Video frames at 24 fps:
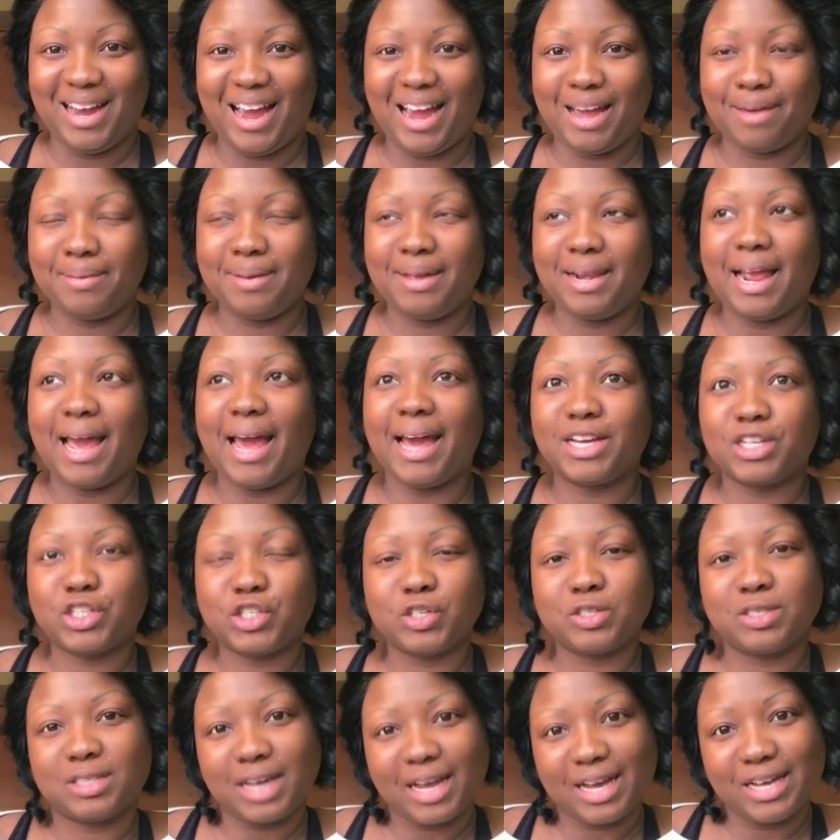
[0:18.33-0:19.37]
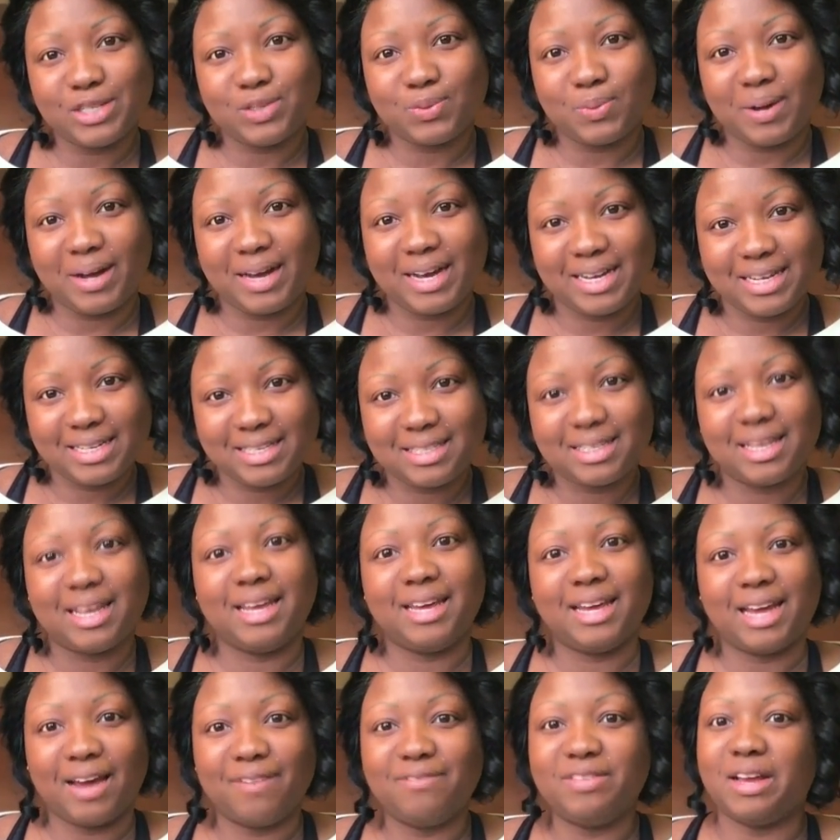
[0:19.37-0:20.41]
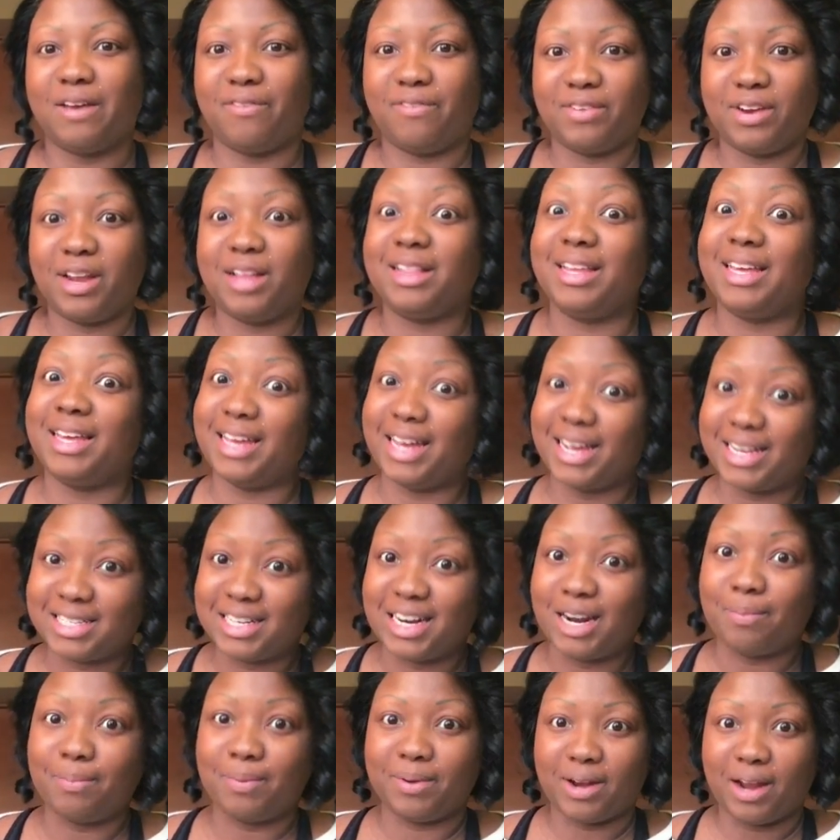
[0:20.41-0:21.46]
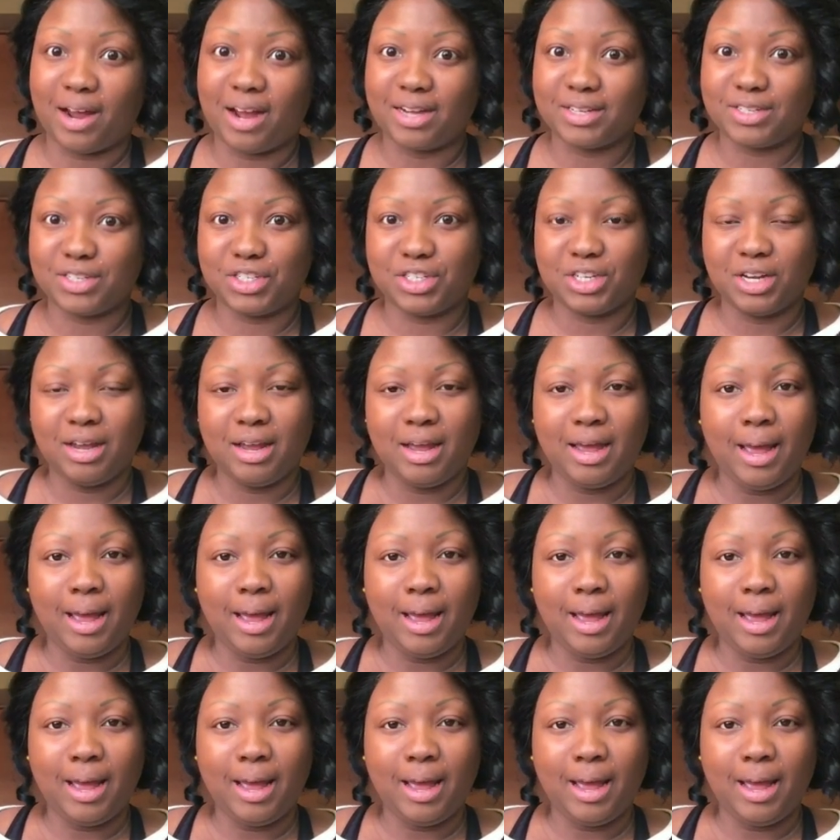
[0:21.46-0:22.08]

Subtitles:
I mean, exercise-wise, like, I've definitely kicked it up a notch.